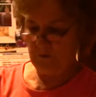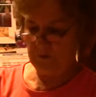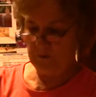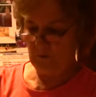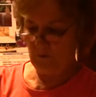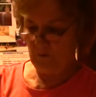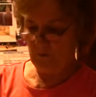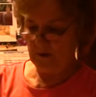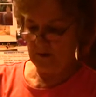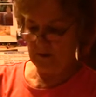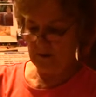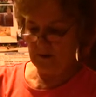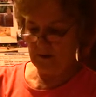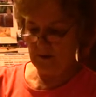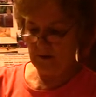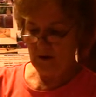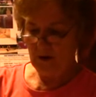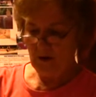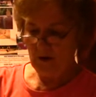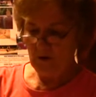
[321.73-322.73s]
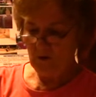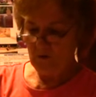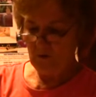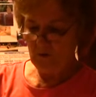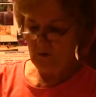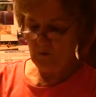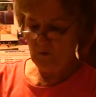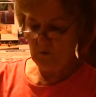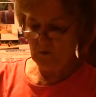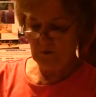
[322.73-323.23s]
Bill Webby,
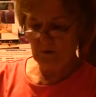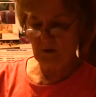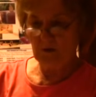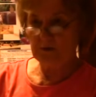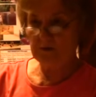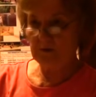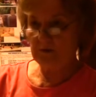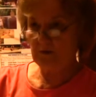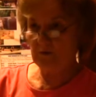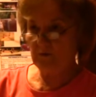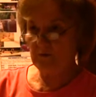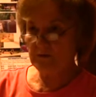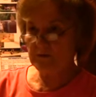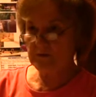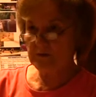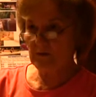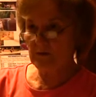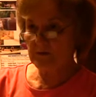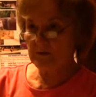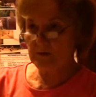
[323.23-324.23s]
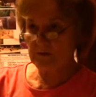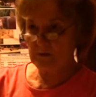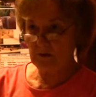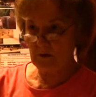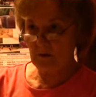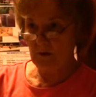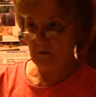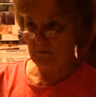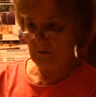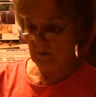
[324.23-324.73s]
who looked at the results
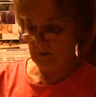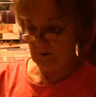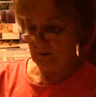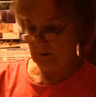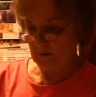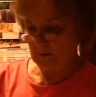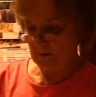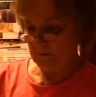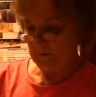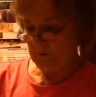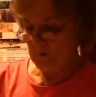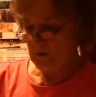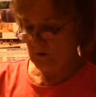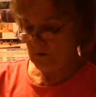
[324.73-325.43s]
of the mill